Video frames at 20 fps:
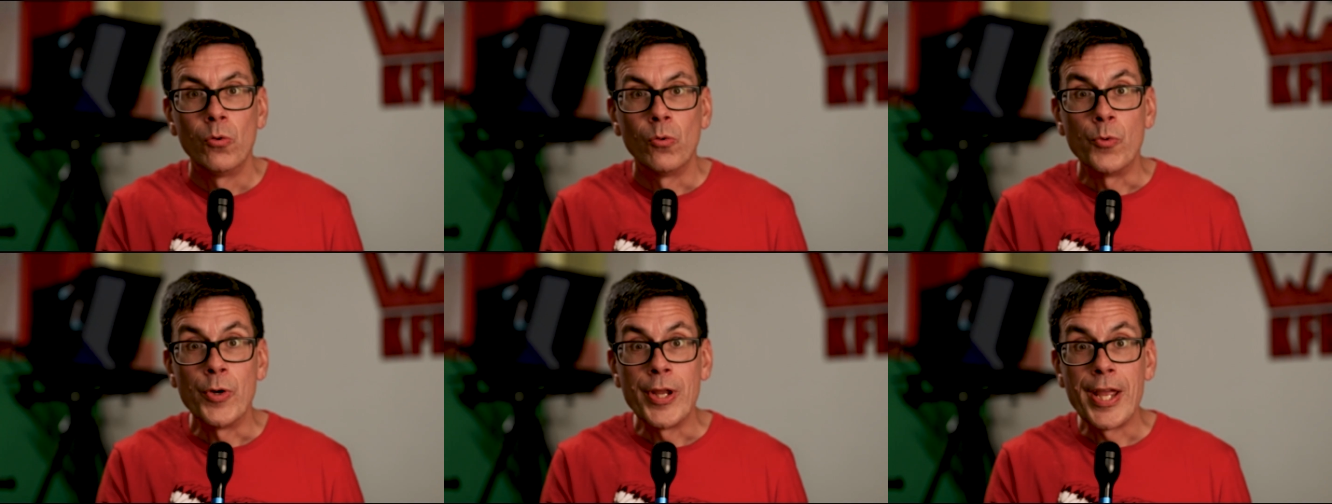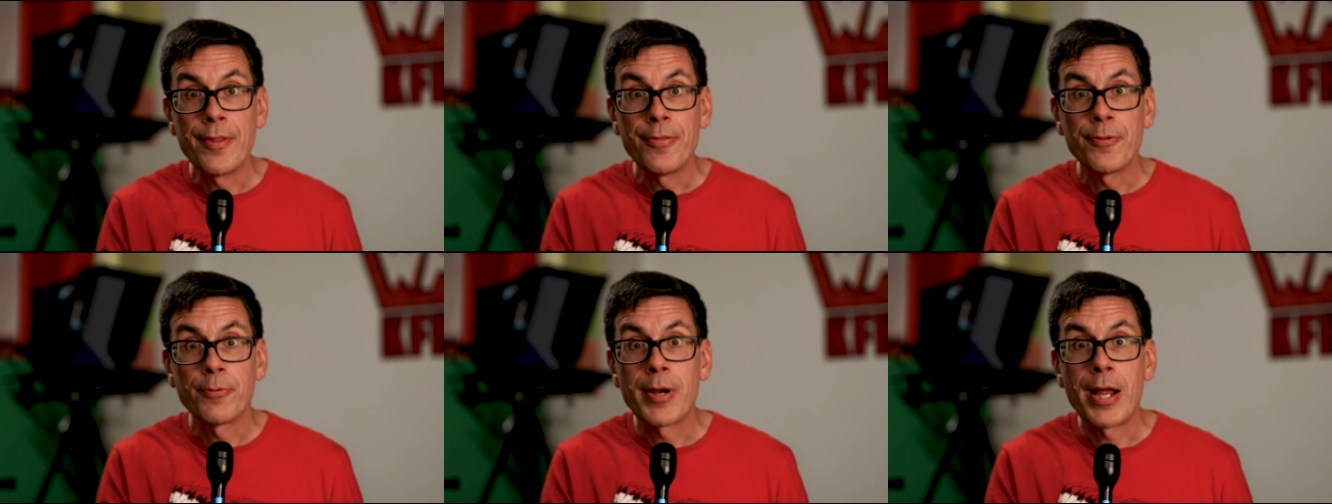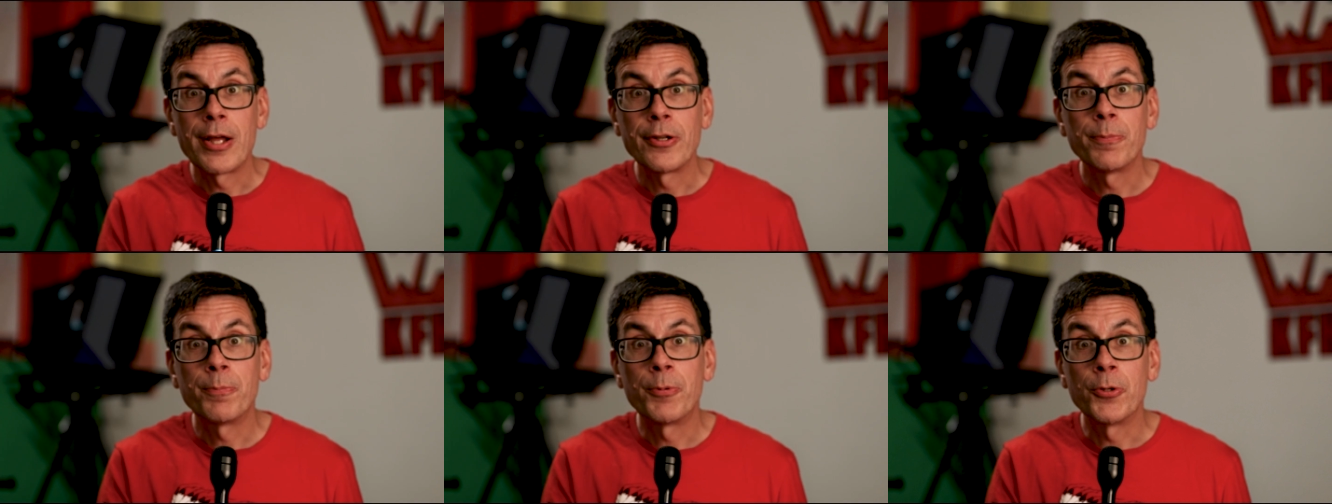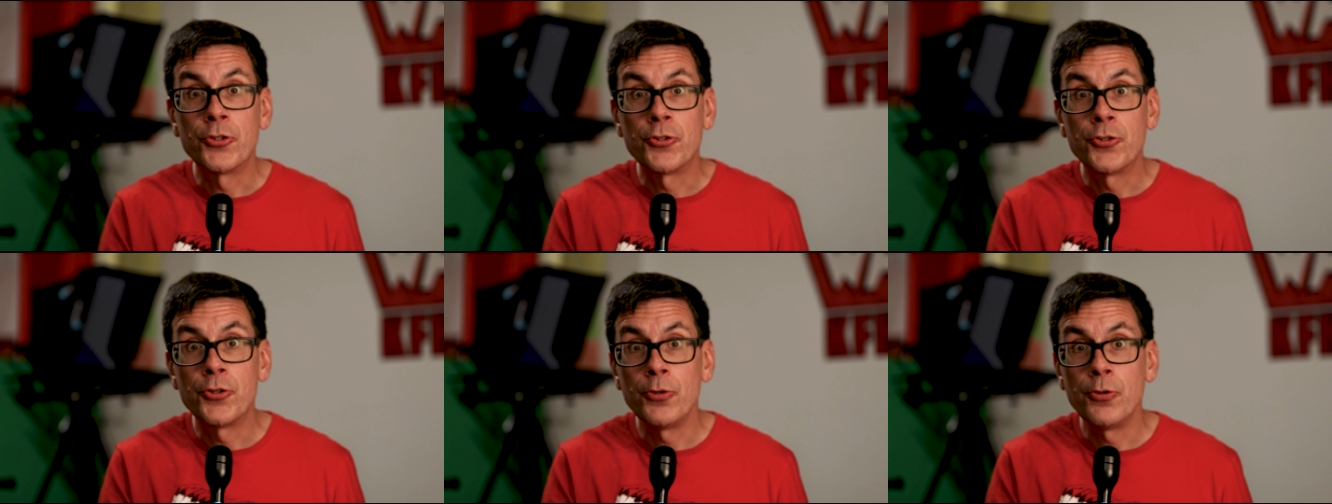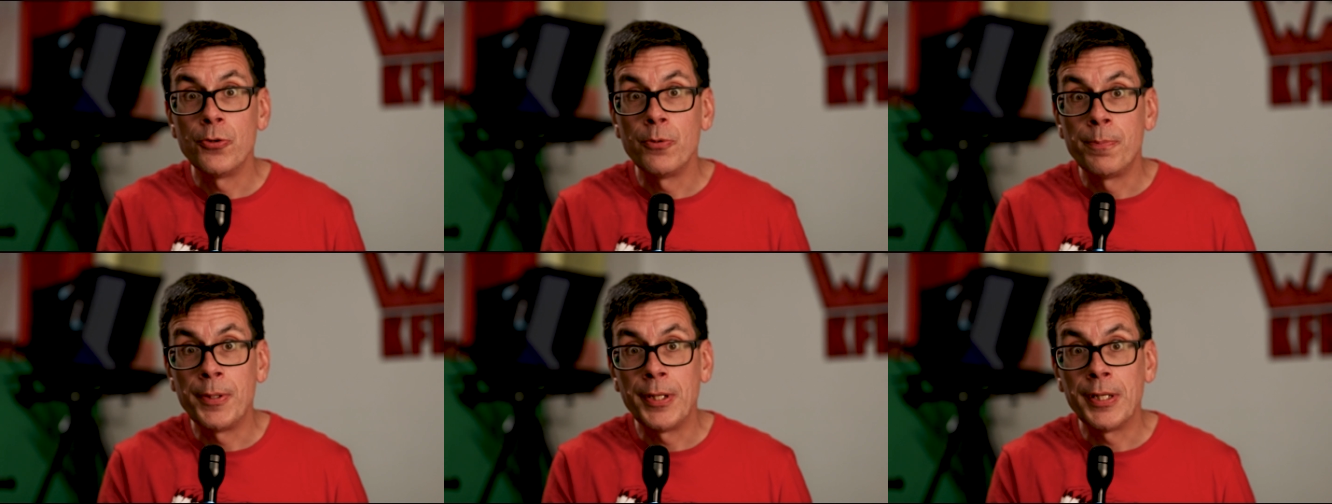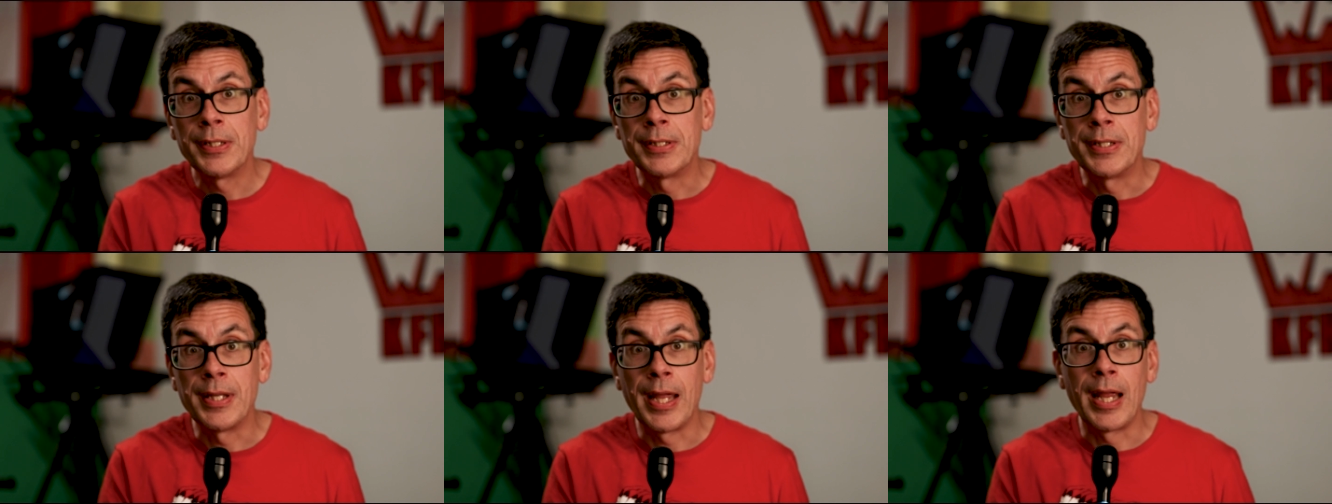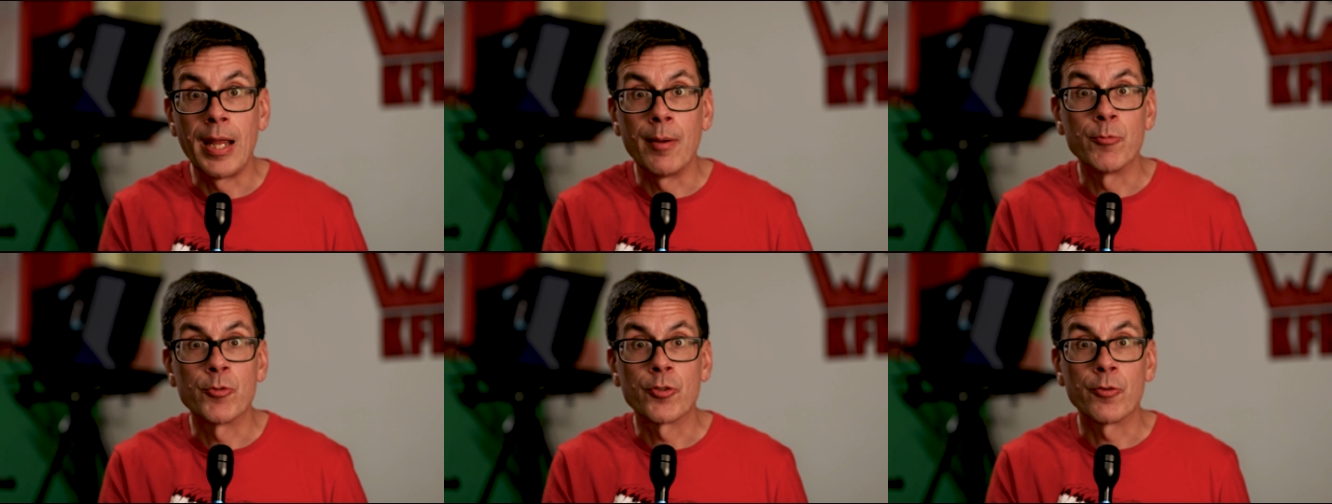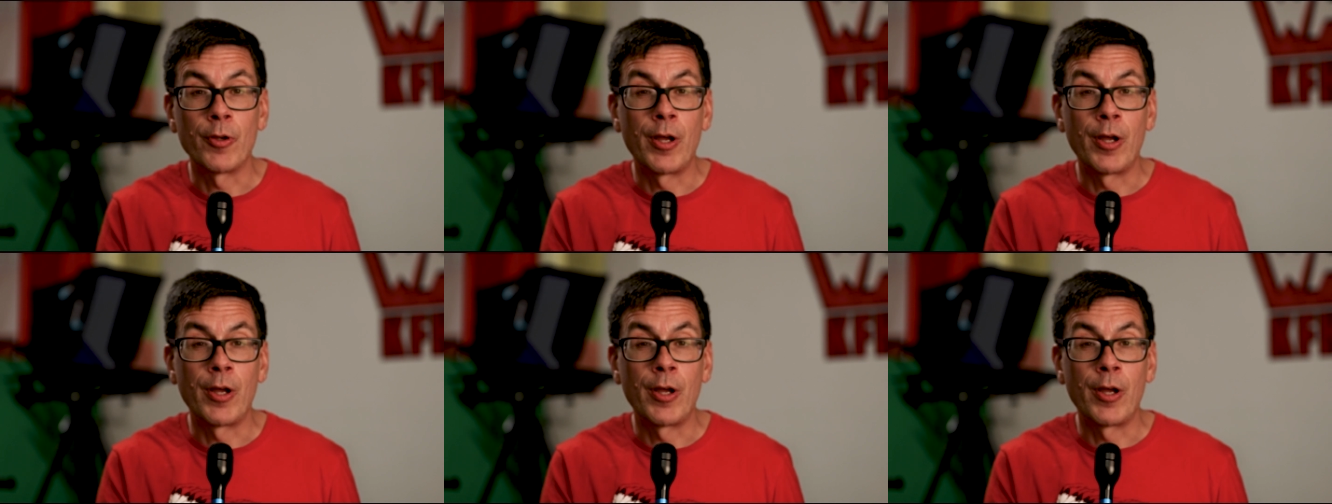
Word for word: We end the roundup with two big games.